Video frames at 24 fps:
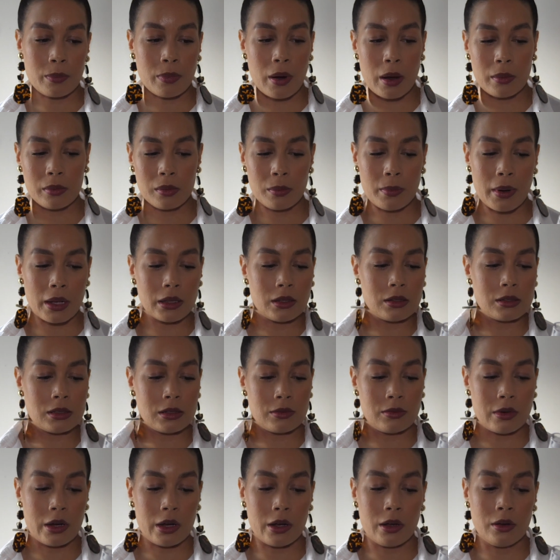I probably bought
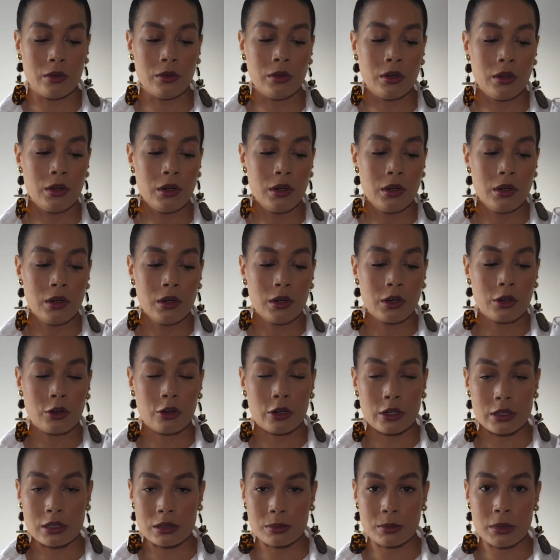this around
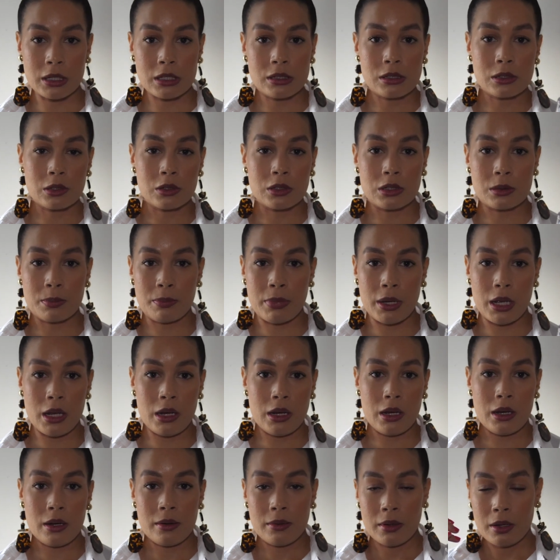Christmas, so it's
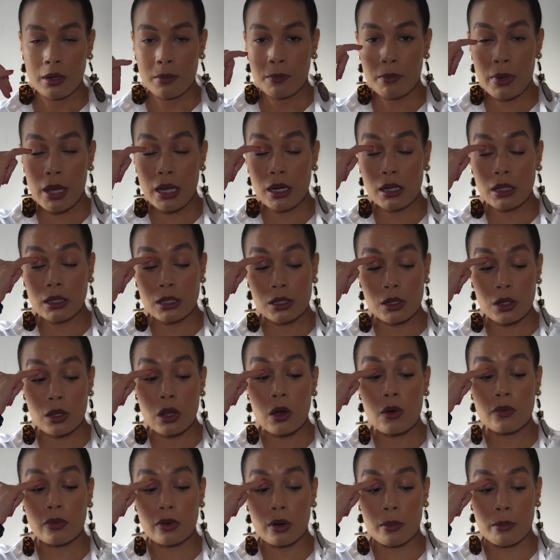been a little
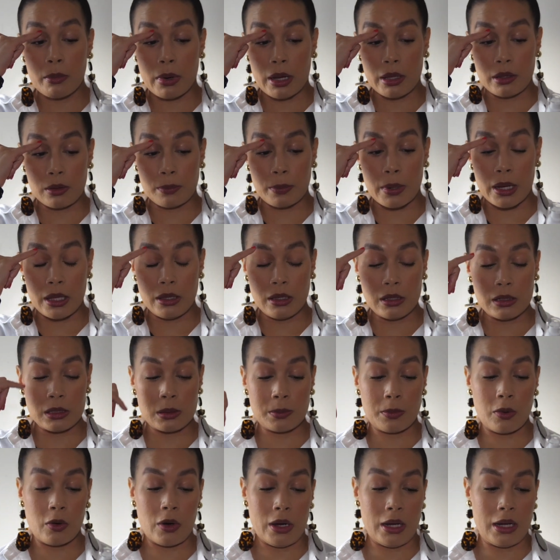over a month by
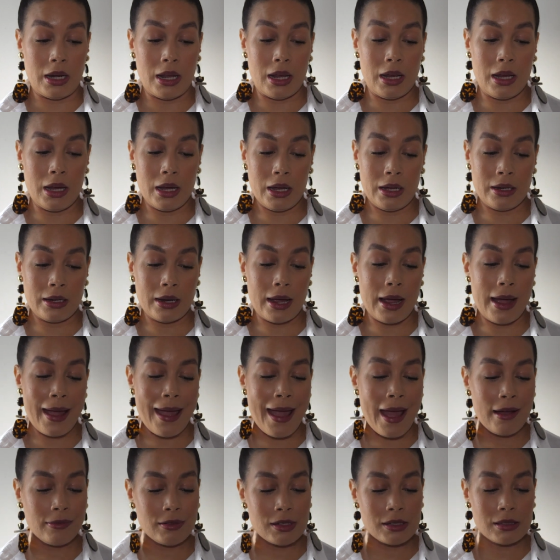this point, and I
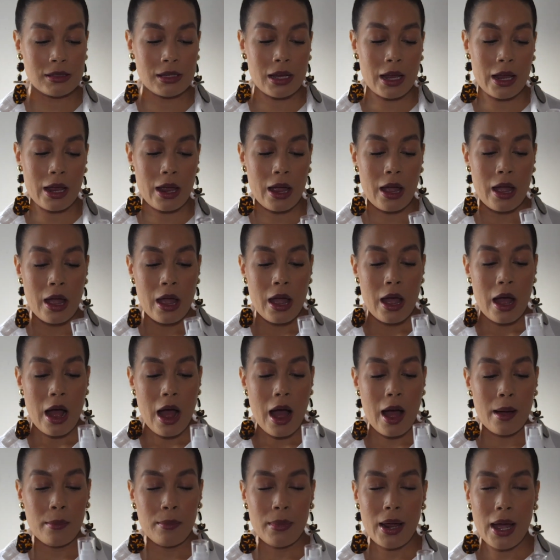have to say
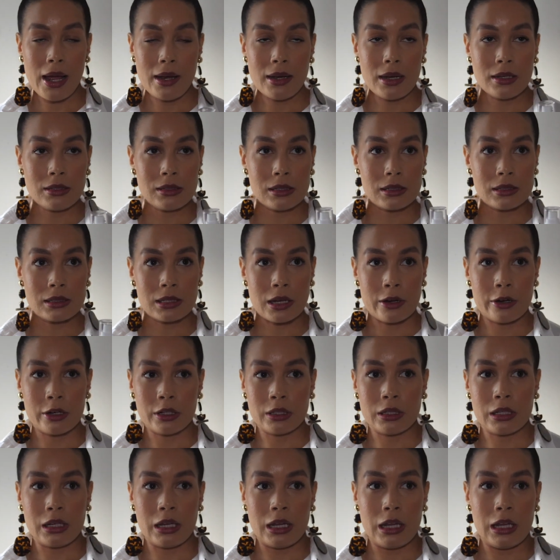I'm not
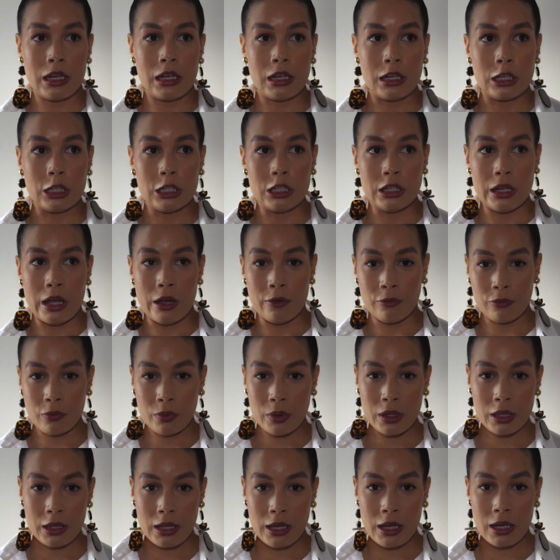necessarily in love
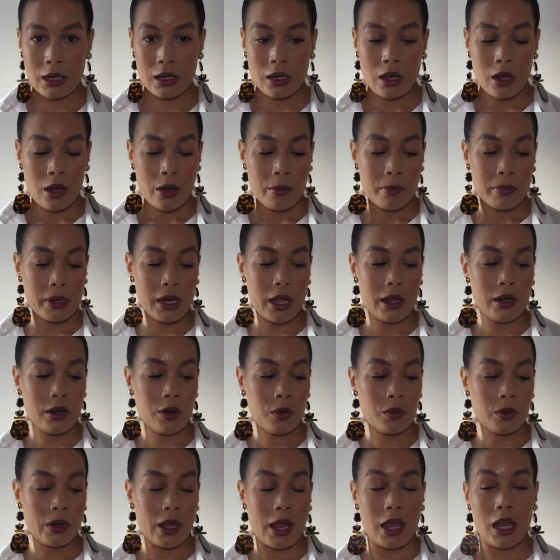with it, but I
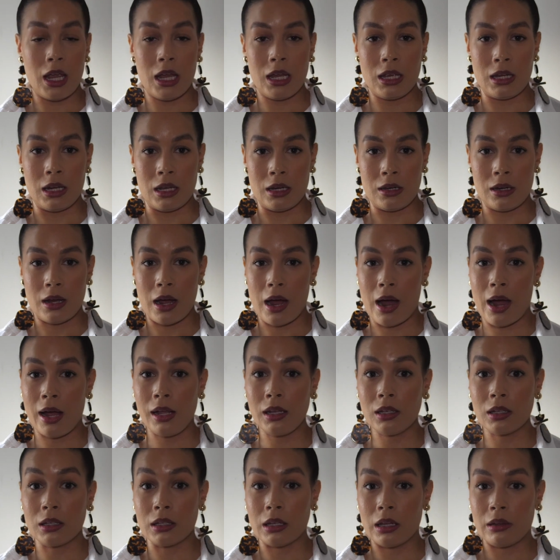don't hate it.
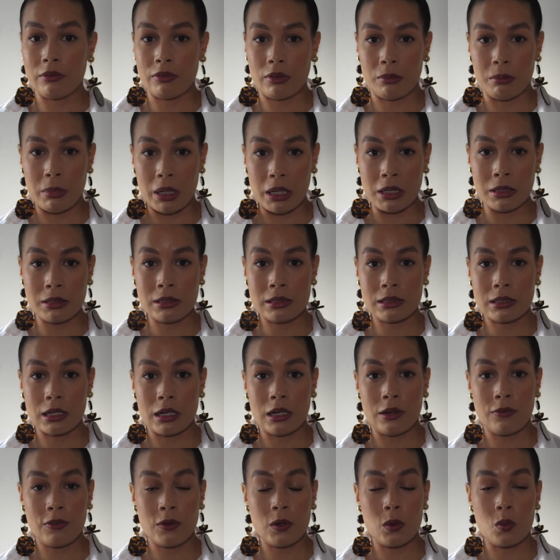I love a mist,
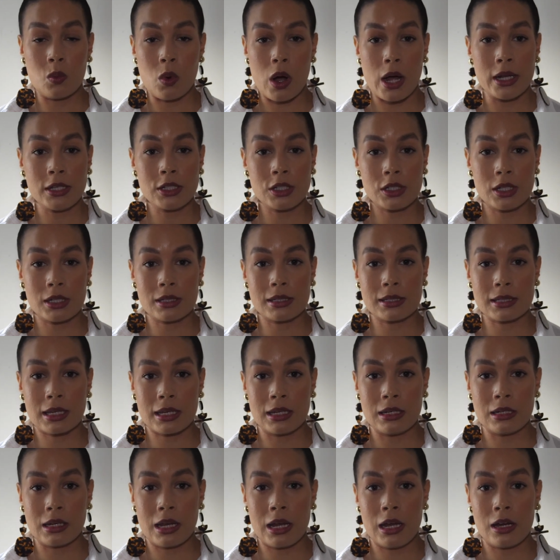and if you watch
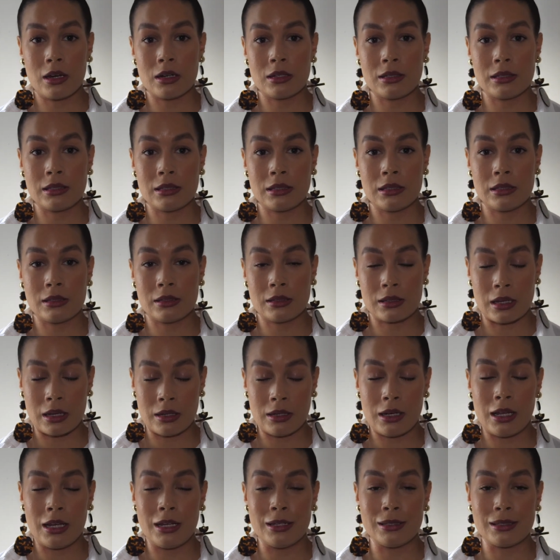Skincare
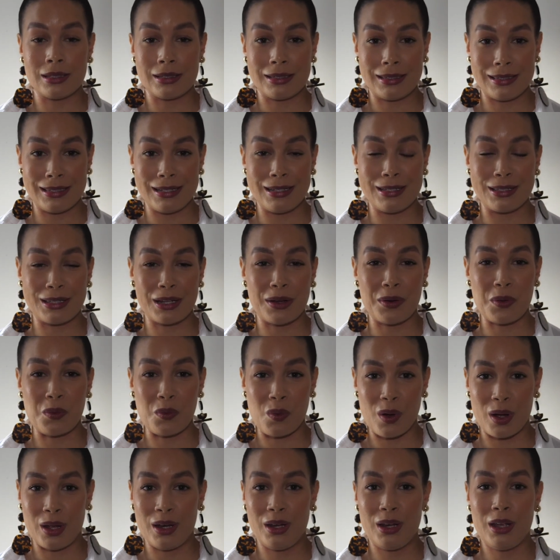Sundays Season
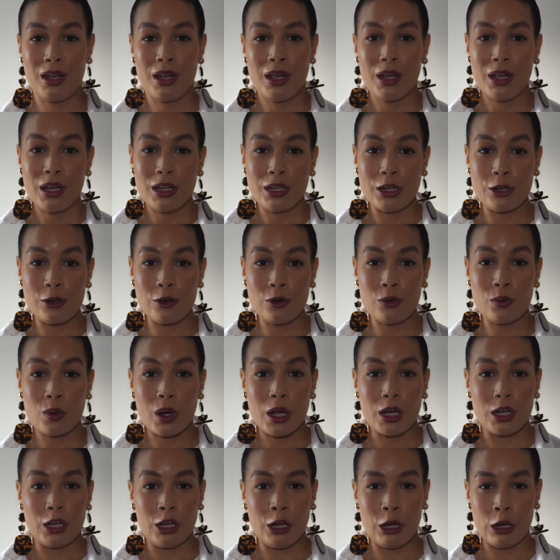1,
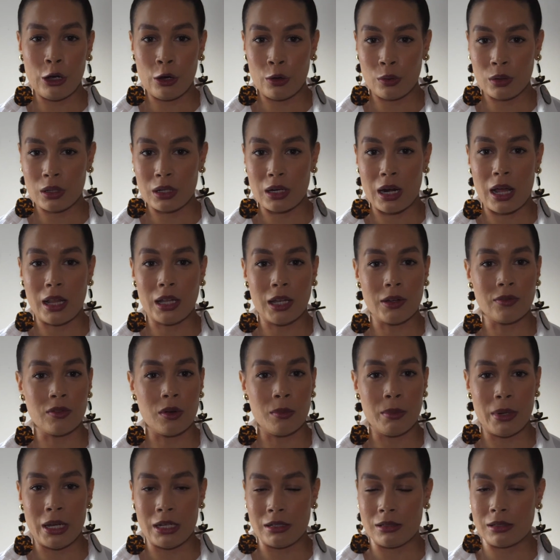you know that I love
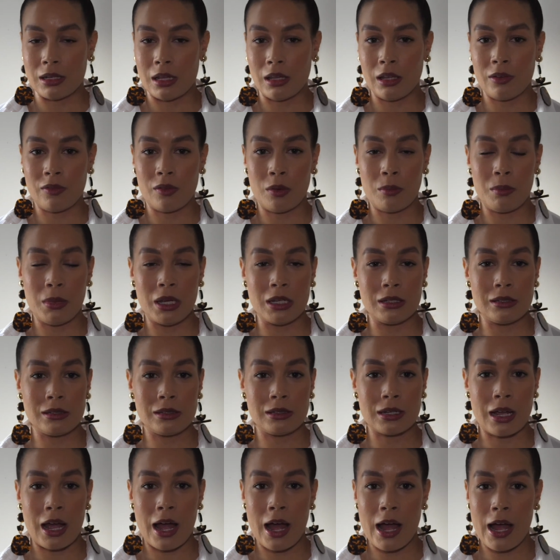a mist. I love a
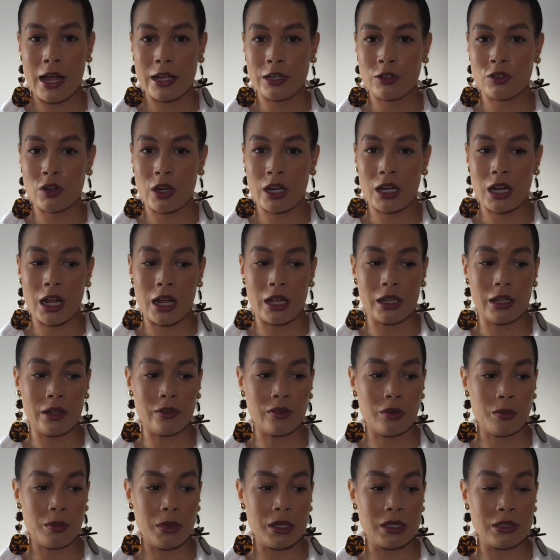mist to hydrate, I
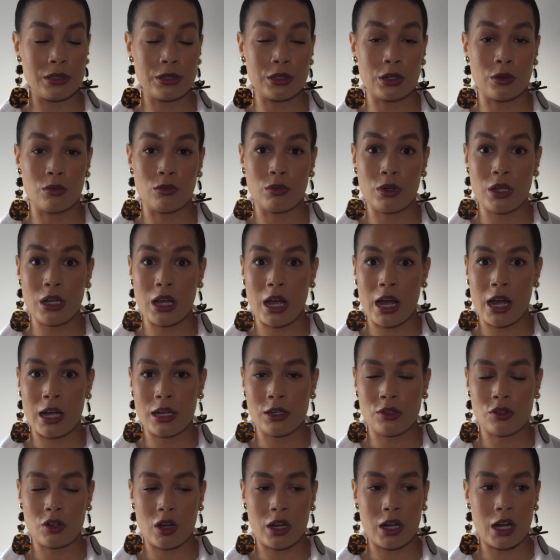love a mist to
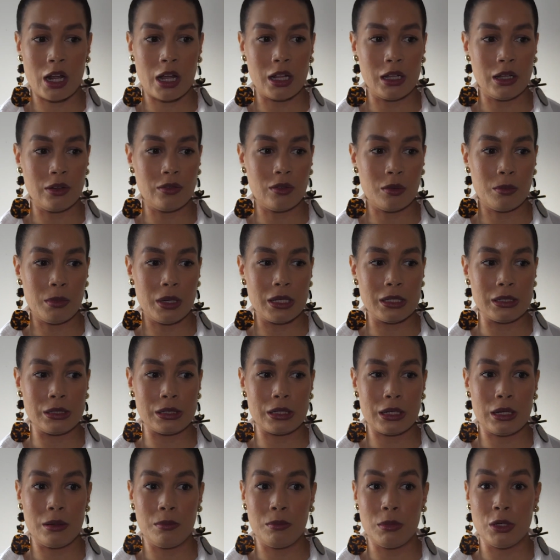rehydrate, I love a
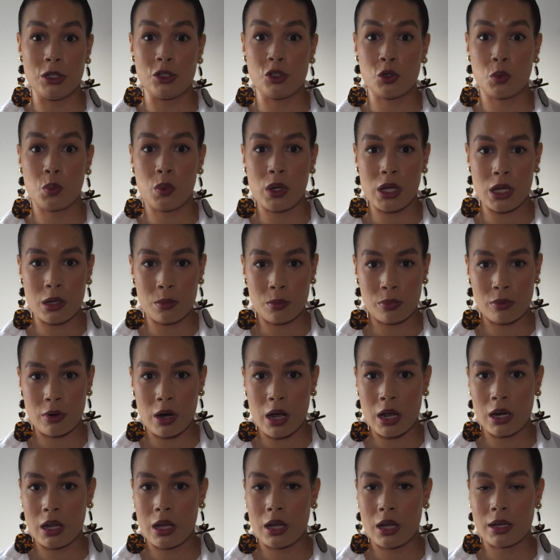mist in between
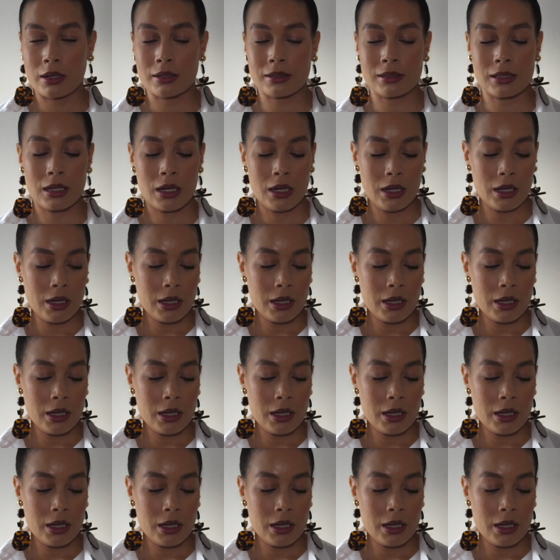products.